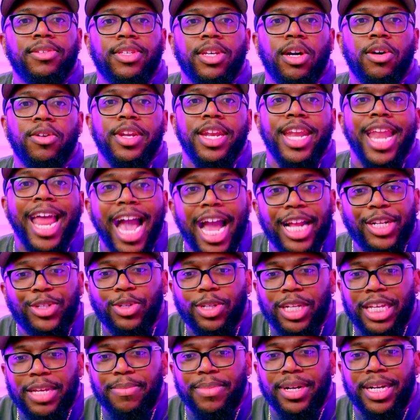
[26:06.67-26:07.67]
So
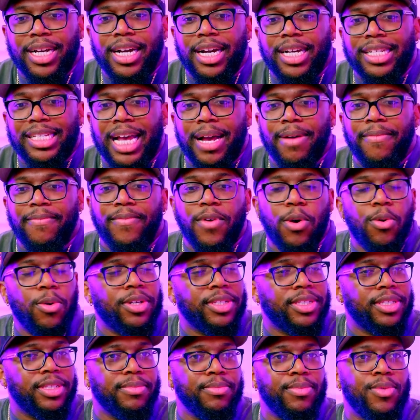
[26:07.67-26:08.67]
naturally, because I'm
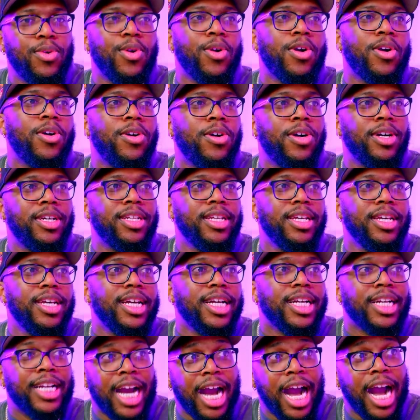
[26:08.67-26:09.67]
focused more on
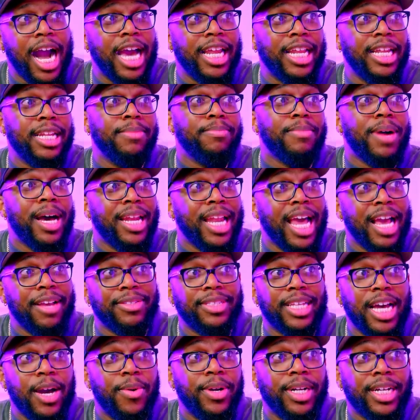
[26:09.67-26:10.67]
God and my
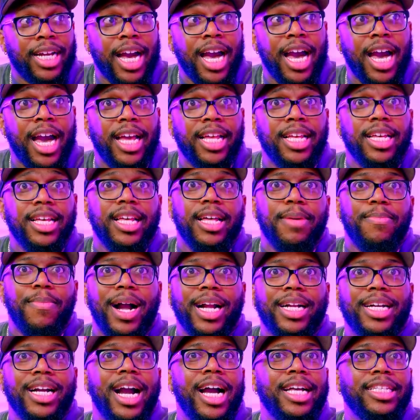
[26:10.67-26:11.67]
lifestyle with God,
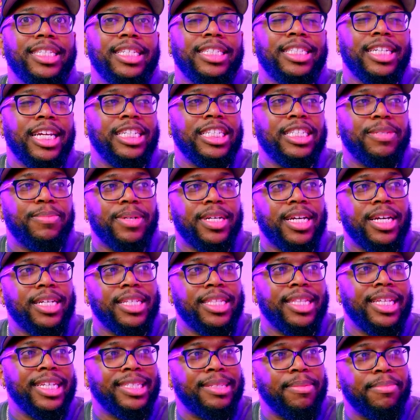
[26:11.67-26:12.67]
my content changes, because
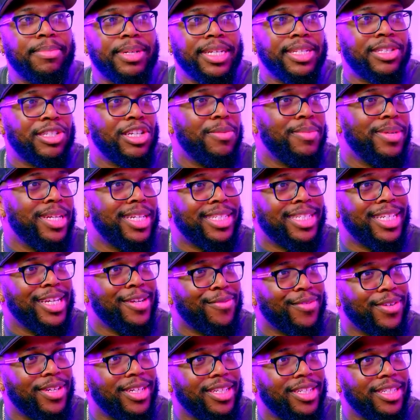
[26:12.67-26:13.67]
the things I'm consuming is
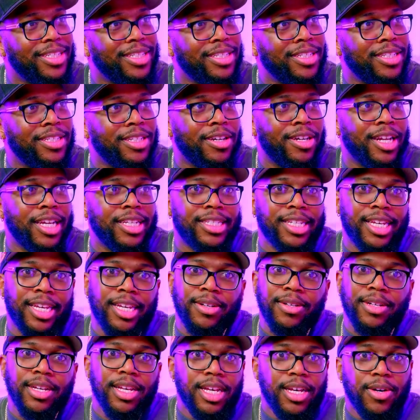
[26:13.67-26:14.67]
different. They
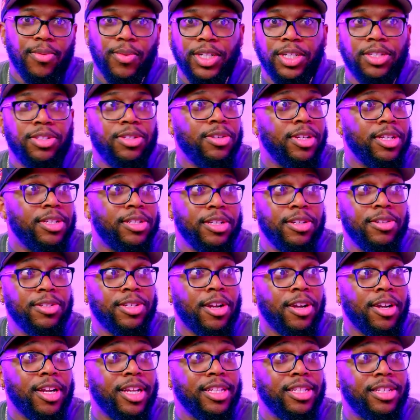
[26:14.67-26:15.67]
say, what you tune into, you
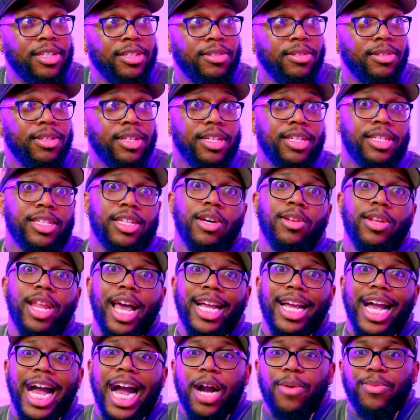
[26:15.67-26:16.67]
turn into. So
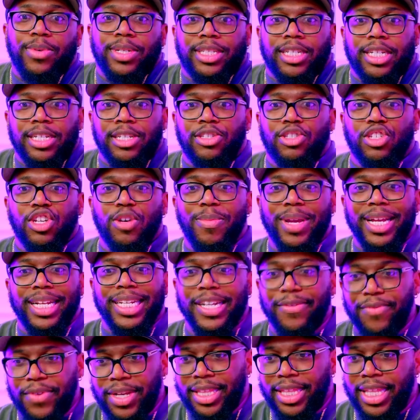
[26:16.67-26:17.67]
like I was consuming
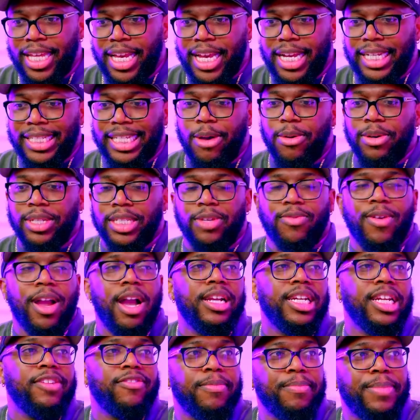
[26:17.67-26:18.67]
different things. I was
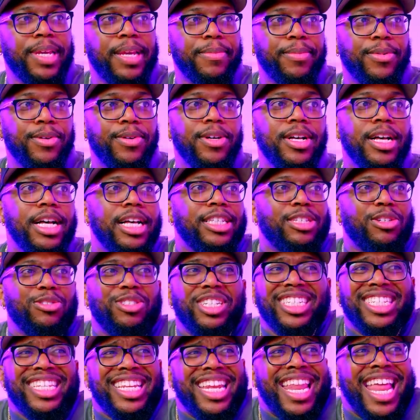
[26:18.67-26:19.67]
around different people. So
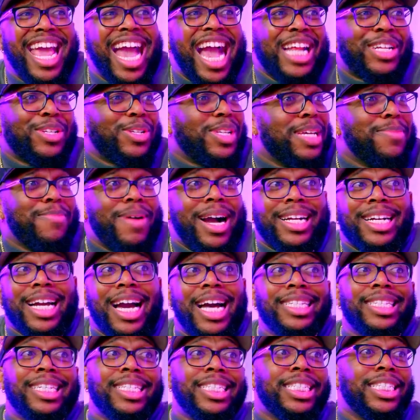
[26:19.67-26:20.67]
just naturally my
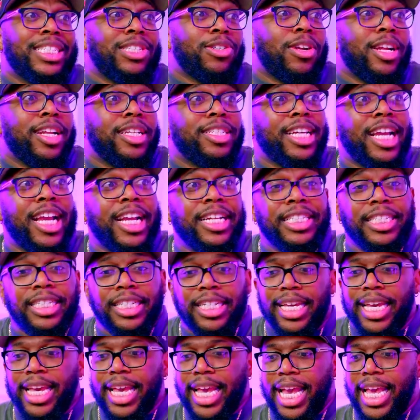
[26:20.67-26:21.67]
content just started
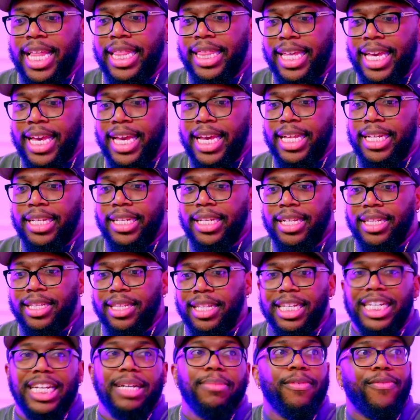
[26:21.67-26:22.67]
changing. And then
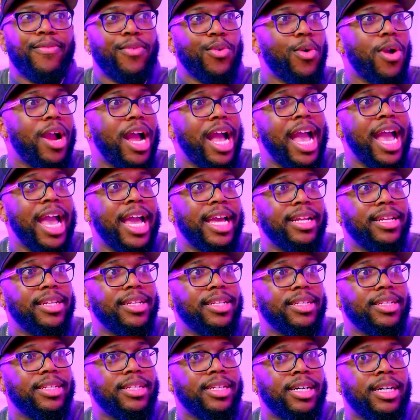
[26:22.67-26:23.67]
the year before I had
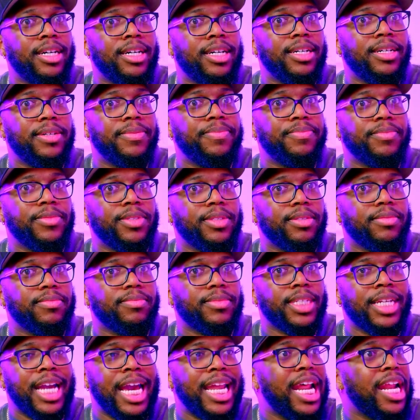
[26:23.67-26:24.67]

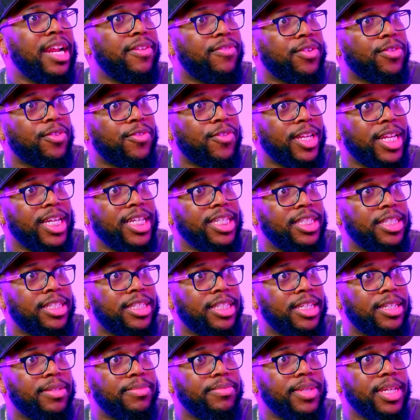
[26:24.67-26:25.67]
got out of a
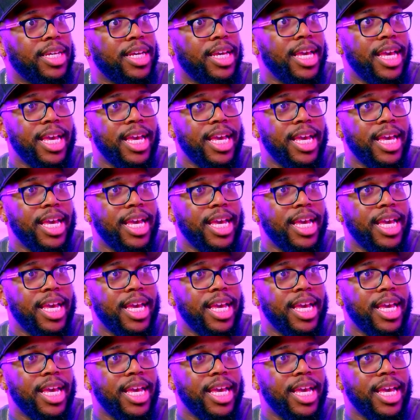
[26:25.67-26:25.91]
relationship.